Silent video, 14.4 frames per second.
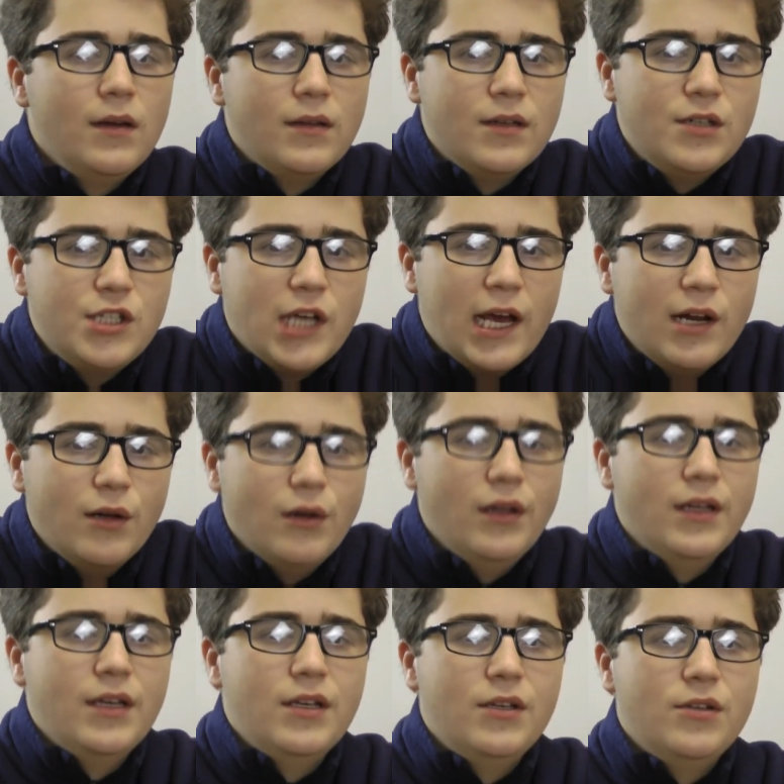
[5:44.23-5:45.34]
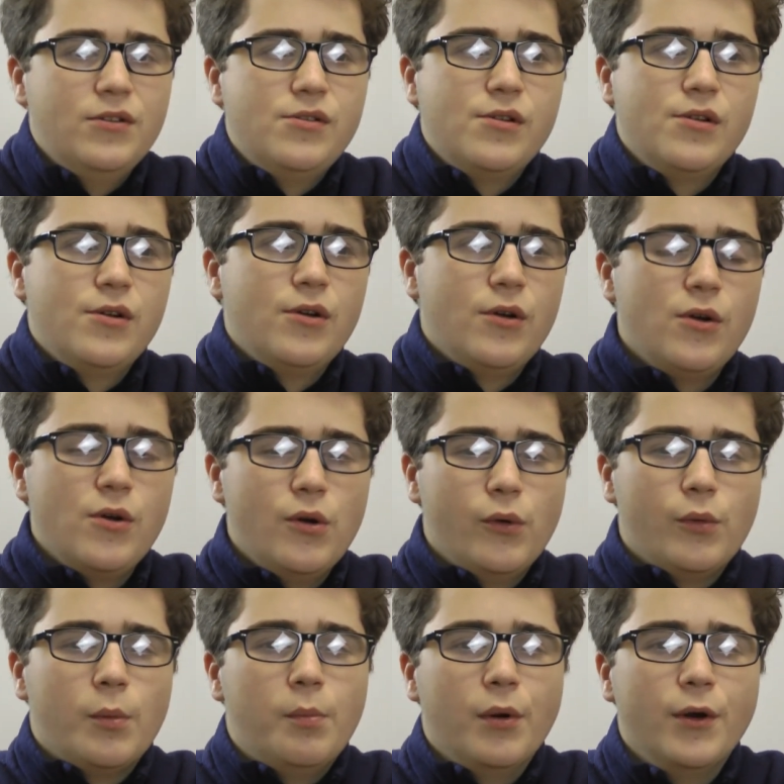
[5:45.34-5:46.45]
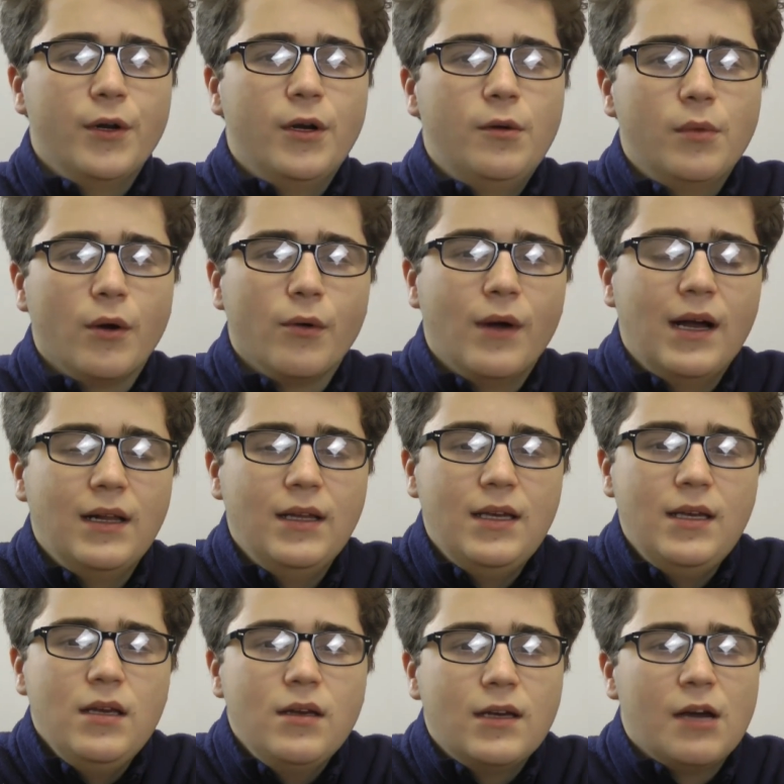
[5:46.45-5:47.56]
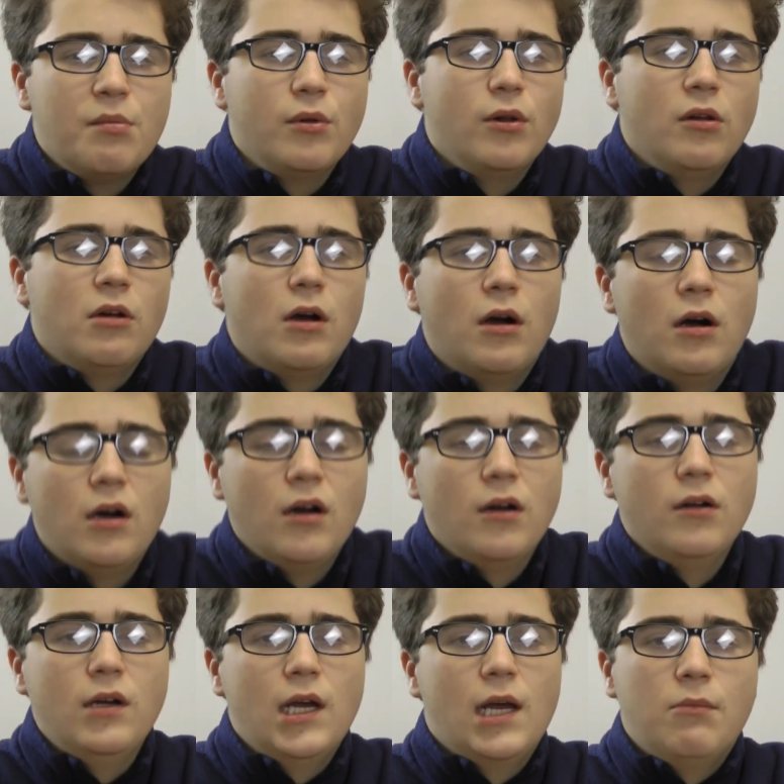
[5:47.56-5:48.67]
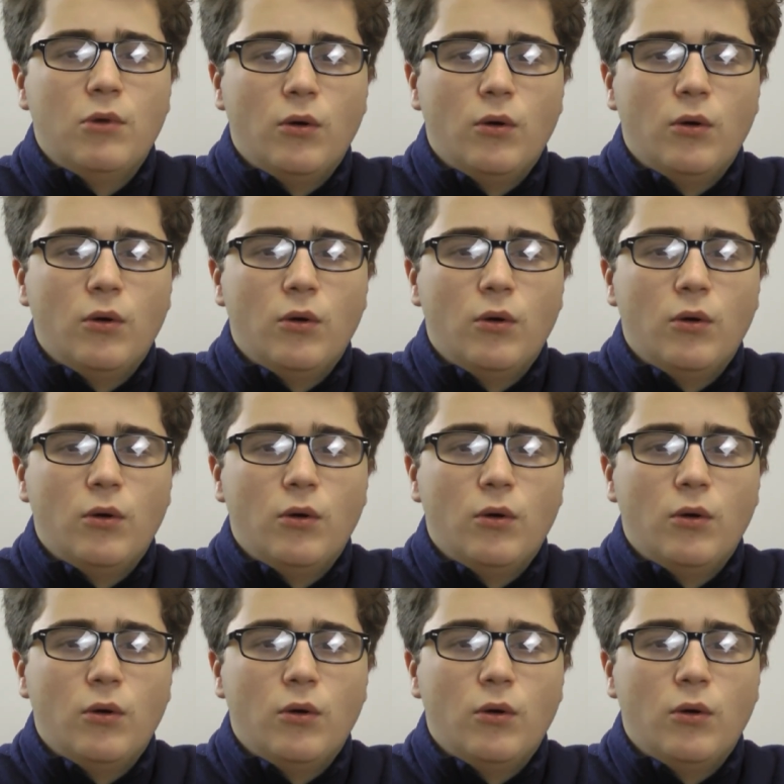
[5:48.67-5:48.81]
The channel is Roberto Morelli, capital R-M-O-R-E-L-L-I.